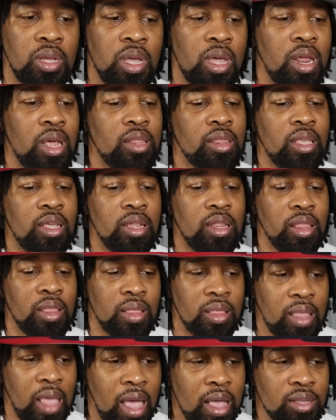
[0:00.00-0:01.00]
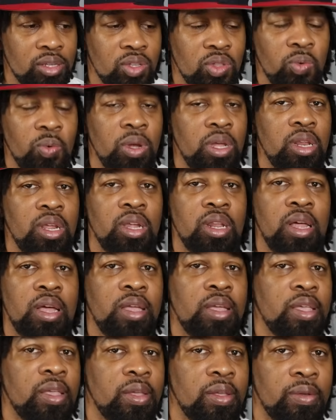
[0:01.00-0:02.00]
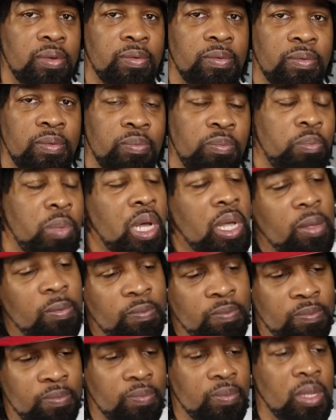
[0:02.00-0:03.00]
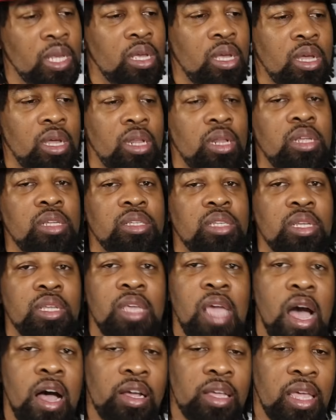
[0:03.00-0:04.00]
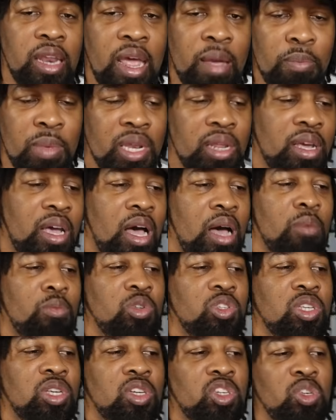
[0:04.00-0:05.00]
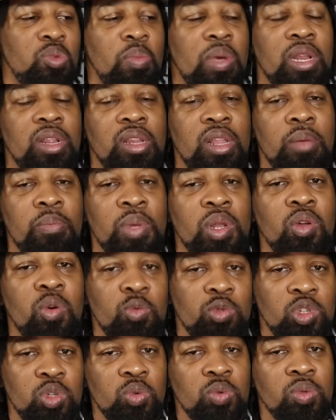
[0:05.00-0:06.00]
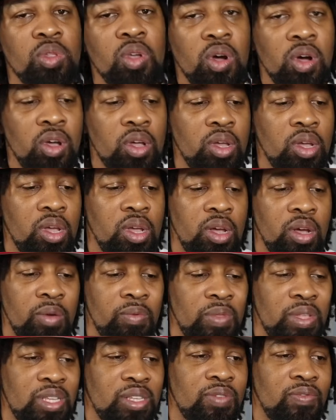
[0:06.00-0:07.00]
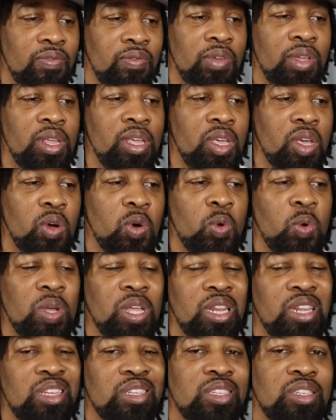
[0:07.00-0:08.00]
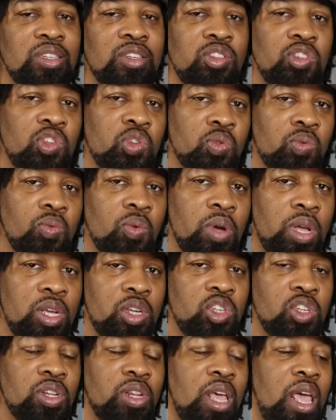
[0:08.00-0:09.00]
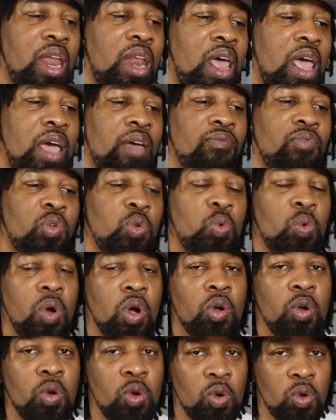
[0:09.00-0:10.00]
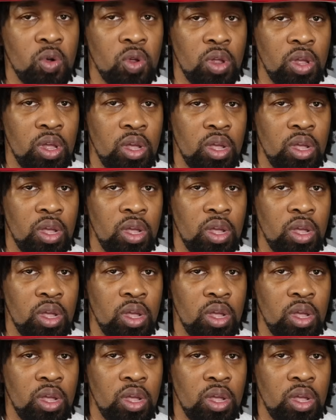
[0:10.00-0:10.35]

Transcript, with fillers: And I think that's the way they like it. But listen, y'all get at me in the comment section, man, and let me know what you thought of this video and this situation. And have you heard